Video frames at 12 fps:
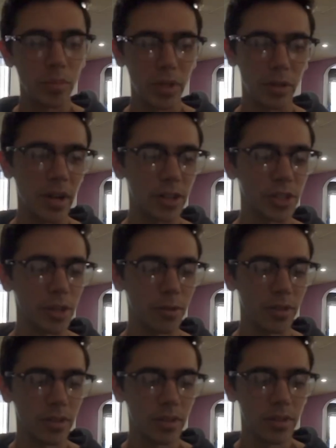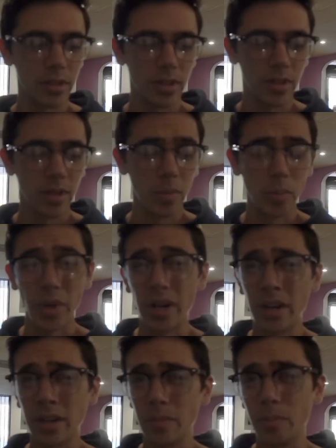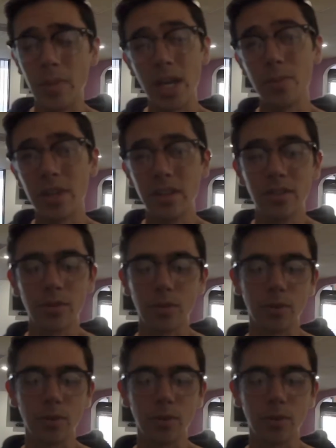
but they're not showing. Bug, maybe,